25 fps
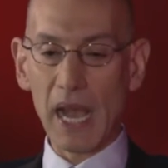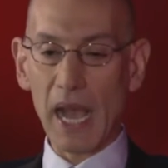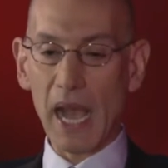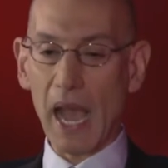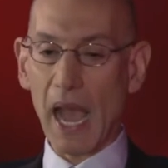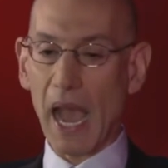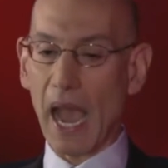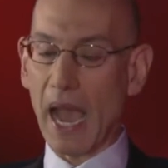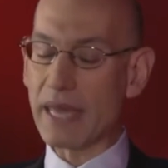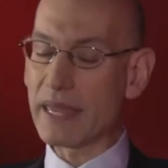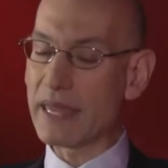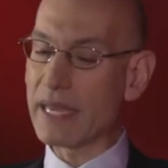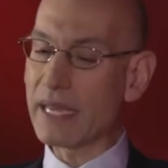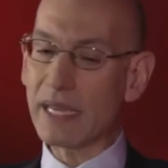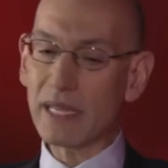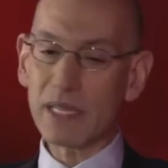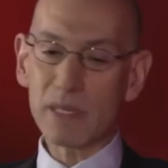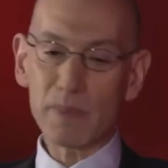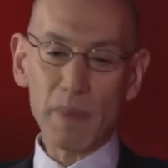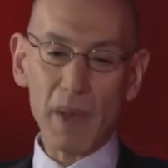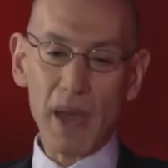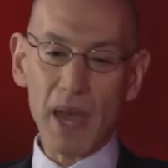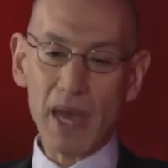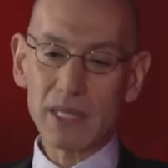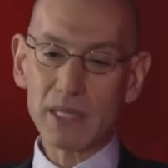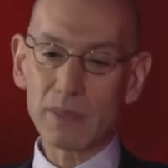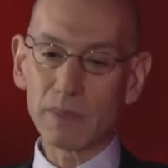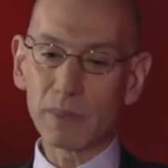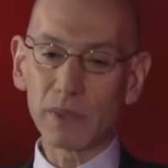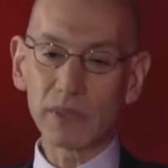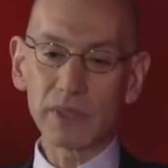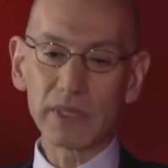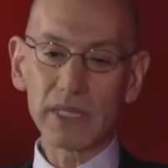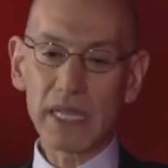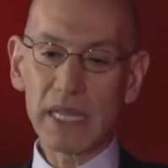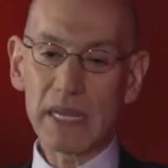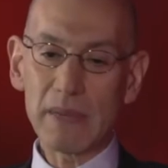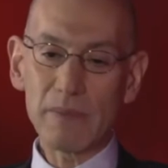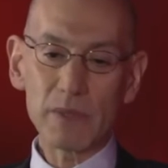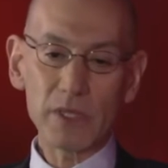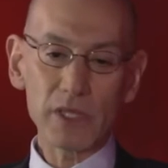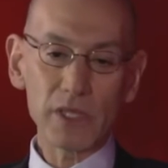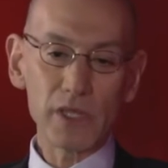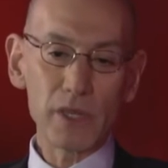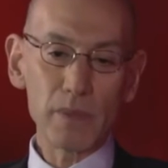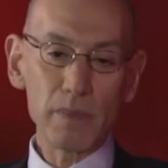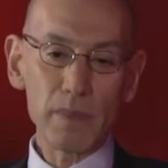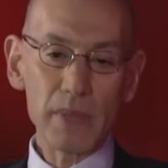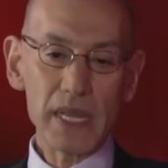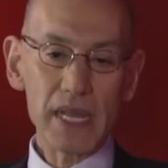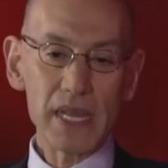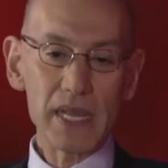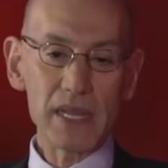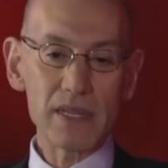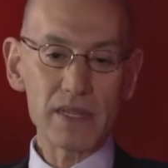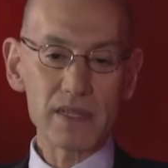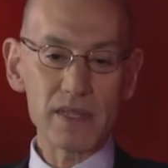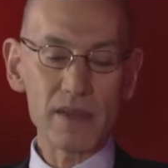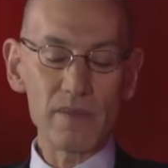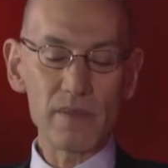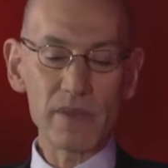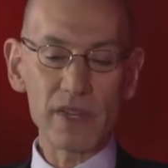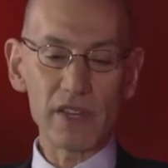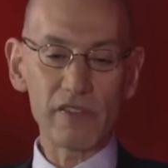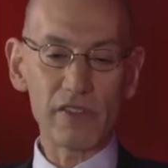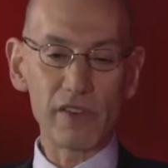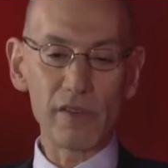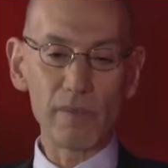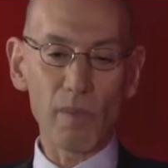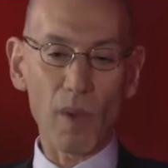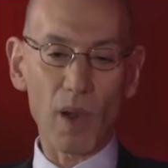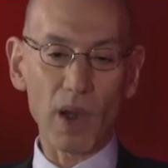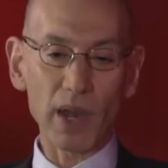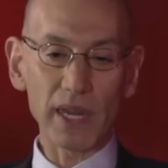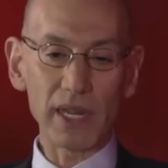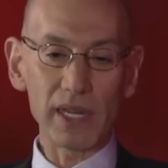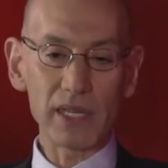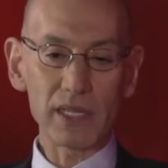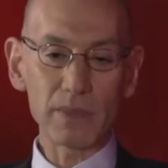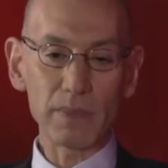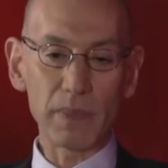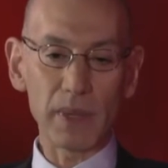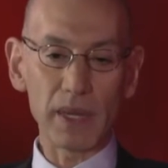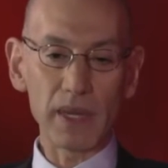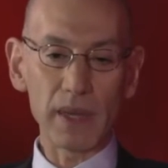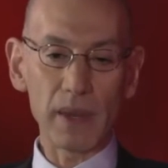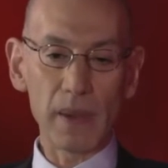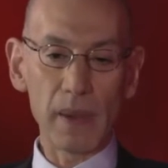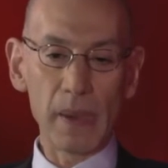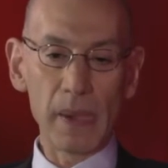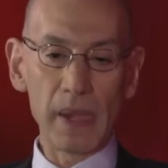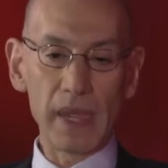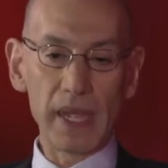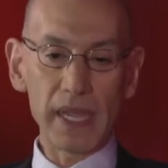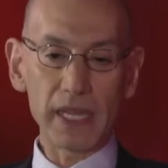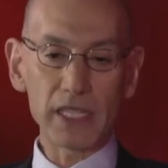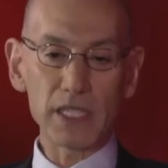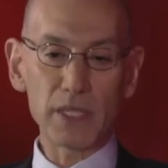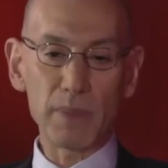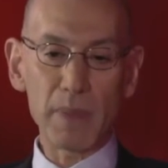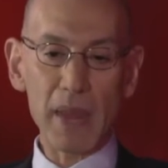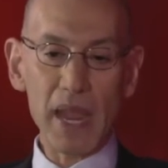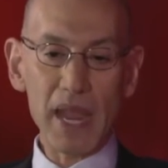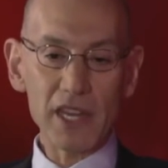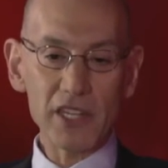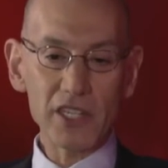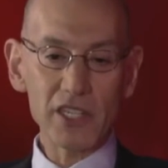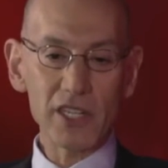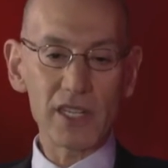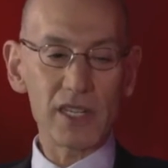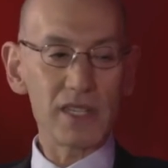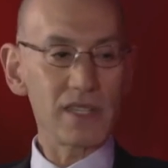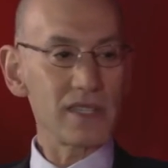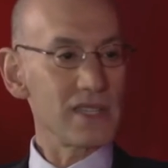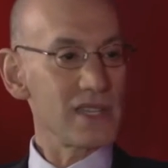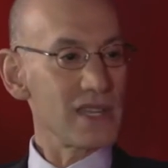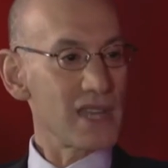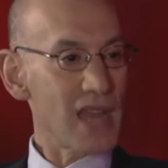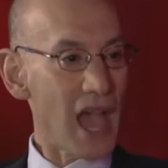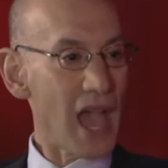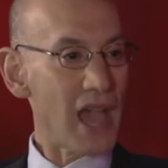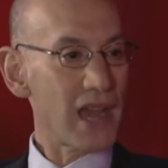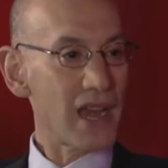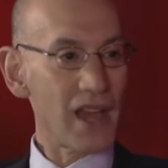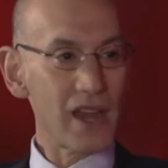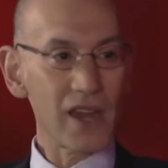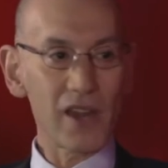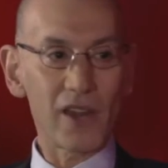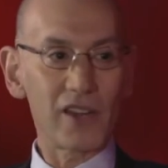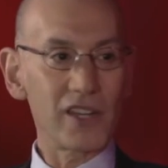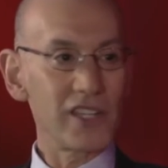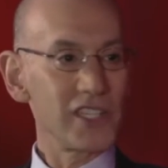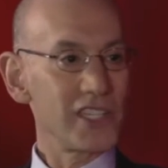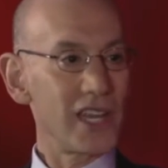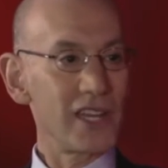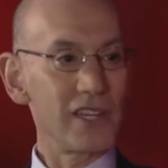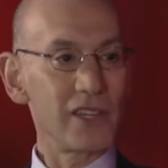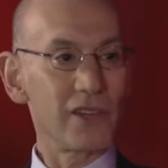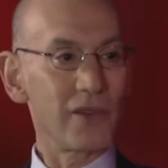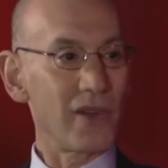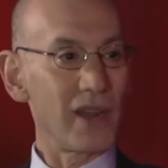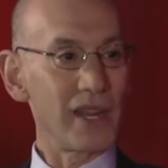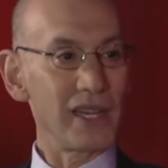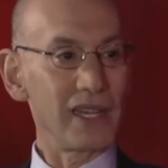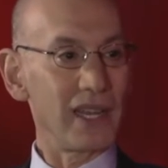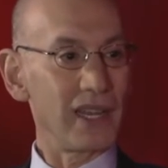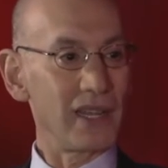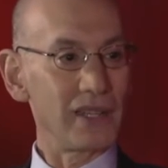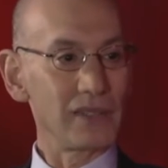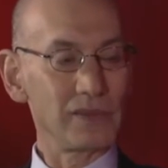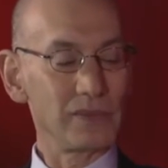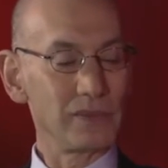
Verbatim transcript: I think it's possible teams could be in some different markets, but expansion is not on our agenda right now.